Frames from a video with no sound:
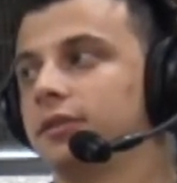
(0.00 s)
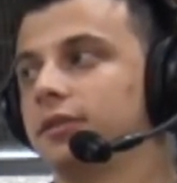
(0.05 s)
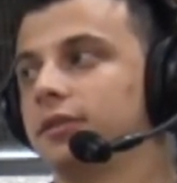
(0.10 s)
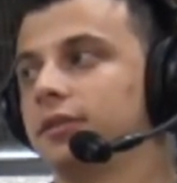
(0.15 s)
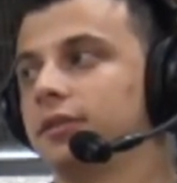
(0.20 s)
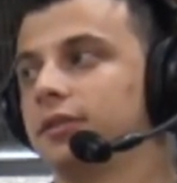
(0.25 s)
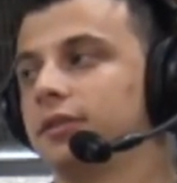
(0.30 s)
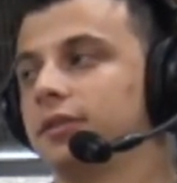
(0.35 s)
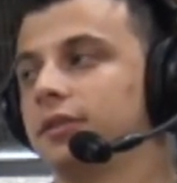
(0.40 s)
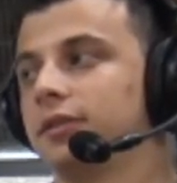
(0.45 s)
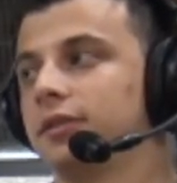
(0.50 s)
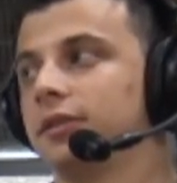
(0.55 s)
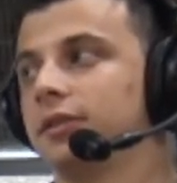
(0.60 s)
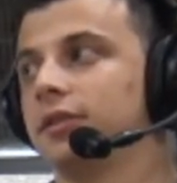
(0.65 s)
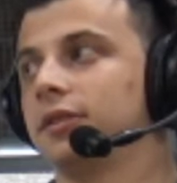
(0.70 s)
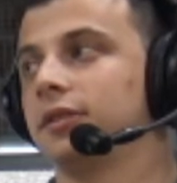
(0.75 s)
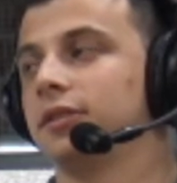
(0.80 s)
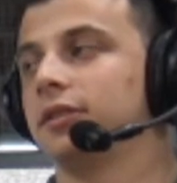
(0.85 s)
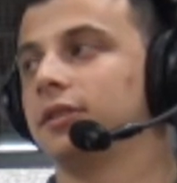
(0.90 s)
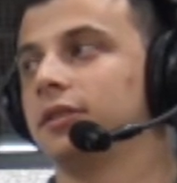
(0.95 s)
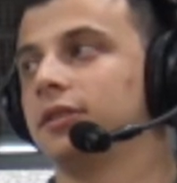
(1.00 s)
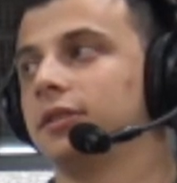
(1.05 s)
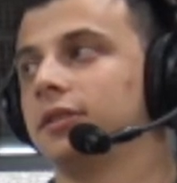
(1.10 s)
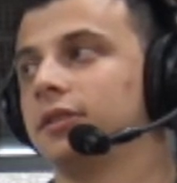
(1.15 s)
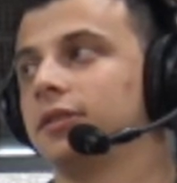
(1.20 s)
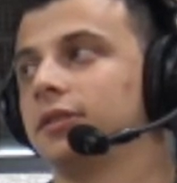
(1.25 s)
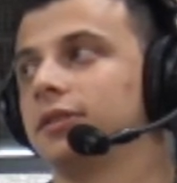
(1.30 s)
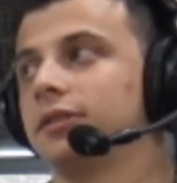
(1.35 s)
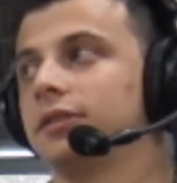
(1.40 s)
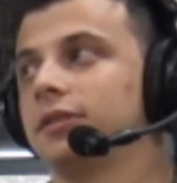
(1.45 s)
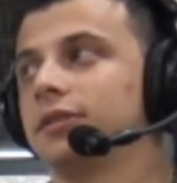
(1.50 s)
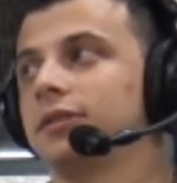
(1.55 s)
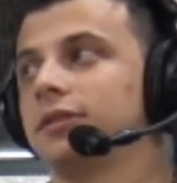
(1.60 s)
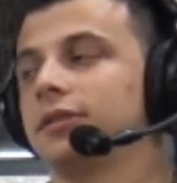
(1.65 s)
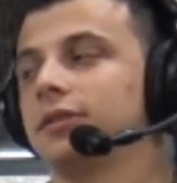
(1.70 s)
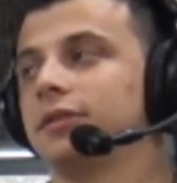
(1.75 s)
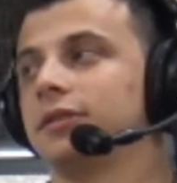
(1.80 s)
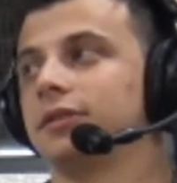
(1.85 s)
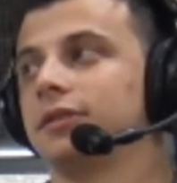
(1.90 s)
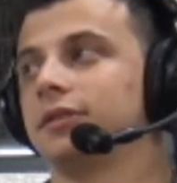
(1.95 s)

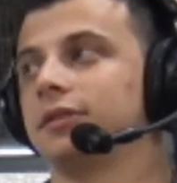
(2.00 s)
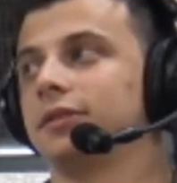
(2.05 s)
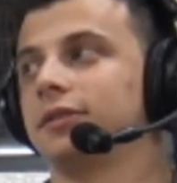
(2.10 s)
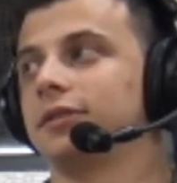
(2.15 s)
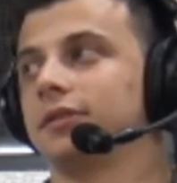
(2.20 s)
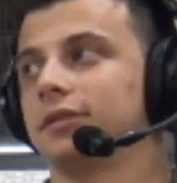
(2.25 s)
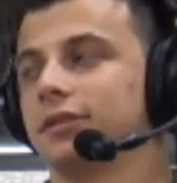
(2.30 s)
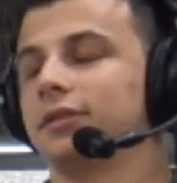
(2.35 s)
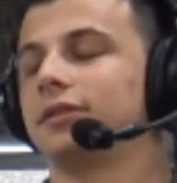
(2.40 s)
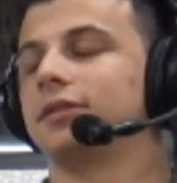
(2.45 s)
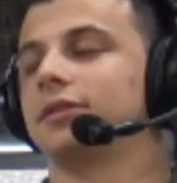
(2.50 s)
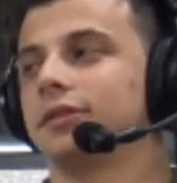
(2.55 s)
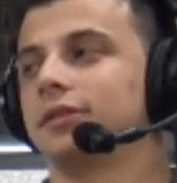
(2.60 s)
(not speaking)